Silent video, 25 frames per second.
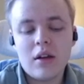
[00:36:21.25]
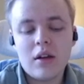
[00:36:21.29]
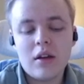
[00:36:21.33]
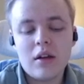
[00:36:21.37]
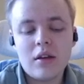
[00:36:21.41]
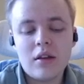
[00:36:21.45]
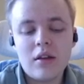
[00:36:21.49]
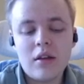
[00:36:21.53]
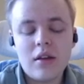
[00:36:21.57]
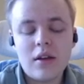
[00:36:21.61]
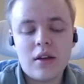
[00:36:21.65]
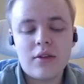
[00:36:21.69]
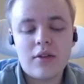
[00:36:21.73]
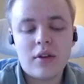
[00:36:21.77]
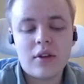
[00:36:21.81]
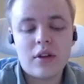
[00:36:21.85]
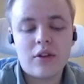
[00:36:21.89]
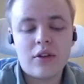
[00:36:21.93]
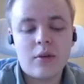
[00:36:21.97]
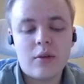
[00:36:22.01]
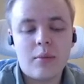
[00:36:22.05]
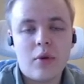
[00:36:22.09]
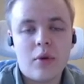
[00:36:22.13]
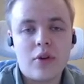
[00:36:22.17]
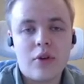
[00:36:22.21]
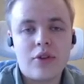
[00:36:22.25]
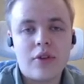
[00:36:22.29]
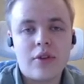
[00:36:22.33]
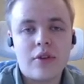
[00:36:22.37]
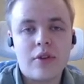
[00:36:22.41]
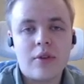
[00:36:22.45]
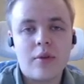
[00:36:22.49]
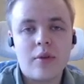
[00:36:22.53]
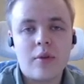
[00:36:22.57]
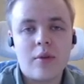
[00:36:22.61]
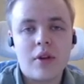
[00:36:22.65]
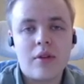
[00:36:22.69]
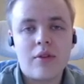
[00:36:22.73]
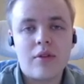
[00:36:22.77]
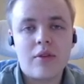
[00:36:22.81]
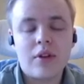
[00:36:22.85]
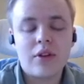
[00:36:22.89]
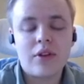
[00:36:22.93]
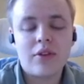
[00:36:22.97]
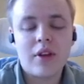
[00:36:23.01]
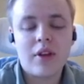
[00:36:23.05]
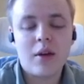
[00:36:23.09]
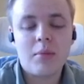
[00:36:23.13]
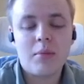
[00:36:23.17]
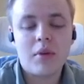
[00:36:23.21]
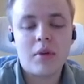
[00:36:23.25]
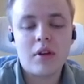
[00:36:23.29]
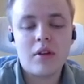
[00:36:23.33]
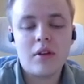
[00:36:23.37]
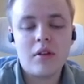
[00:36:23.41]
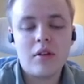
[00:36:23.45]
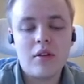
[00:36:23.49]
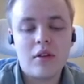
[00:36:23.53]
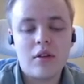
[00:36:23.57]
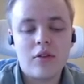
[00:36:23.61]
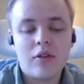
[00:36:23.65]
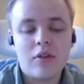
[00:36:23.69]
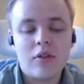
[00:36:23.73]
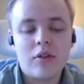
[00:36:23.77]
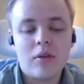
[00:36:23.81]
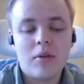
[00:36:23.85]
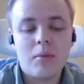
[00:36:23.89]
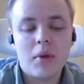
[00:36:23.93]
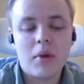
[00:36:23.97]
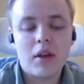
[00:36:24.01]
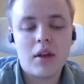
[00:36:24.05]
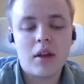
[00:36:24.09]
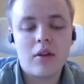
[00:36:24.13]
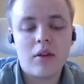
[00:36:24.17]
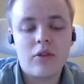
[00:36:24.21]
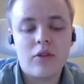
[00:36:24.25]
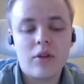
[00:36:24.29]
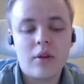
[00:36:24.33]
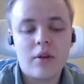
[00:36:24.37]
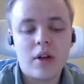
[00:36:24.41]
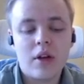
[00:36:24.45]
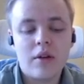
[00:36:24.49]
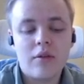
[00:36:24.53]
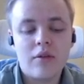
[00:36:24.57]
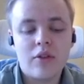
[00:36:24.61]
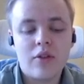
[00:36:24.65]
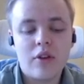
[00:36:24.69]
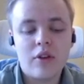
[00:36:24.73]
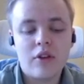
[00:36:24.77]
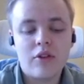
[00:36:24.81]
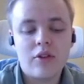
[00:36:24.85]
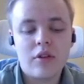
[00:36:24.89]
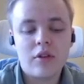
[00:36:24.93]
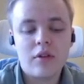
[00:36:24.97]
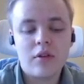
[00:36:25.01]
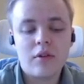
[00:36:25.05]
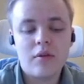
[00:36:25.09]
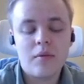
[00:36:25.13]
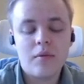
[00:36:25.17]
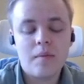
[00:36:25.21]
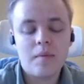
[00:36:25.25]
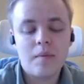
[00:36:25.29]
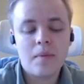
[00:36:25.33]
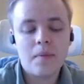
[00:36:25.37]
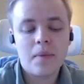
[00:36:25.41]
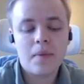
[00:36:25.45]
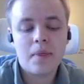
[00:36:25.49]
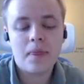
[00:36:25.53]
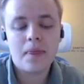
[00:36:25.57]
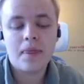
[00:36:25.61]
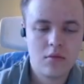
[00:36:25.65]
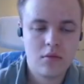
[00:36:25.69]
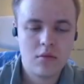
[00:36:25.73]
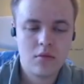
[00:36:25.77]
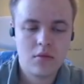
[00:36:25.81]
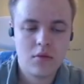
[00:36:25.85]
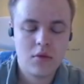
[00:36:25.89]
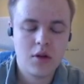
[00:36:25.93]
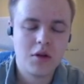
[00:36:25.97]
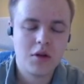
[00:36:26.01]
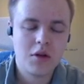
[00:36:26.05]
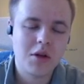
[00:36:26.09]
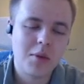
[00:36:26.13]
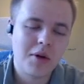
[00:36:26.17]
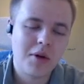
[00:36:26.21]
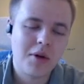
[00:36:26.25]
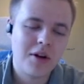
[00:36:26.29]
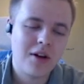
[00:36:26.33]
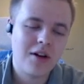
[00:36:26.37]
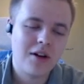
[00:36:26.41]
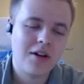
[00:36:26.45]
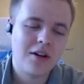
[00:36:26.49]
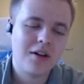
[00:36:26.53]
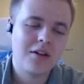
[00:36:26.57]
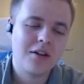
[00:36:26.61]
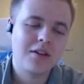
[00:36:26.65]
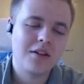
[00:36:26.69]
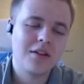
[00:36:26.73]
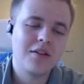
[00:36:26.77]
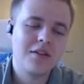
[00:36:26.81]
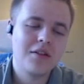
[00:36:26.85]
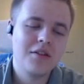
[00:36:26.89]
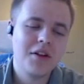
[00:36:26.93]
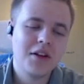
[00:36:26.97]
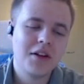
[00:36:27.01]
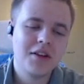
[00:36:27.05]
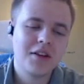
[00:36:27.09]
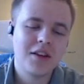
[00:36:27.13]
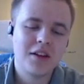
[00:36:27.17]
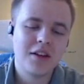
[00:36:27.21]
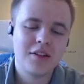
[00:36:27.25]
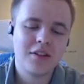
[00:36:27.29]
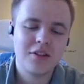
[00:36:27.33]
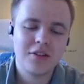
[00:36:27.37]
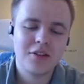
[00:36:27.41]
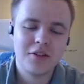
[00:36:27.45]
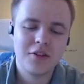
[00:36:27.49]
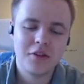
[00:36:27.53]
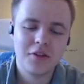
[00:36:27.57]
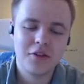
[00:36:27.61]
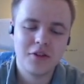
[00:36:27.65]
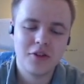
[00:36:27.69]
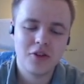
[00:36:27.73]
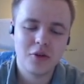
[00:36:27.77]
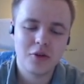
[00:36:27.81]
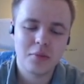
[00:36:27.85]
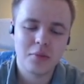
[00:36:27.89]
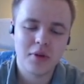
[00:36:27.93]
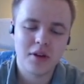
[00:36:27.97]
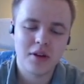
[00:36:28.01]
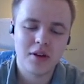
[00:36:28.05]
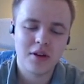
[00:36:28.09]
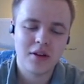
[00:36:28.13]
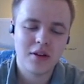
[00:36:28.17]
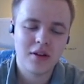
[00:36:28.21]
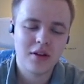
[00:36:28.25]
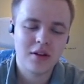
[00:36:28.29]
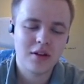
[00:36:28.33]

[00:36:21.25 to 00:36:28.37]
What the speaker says: Not that it's important to anything that's happening, just making some conversation. Oh, come on, you're not that stupid.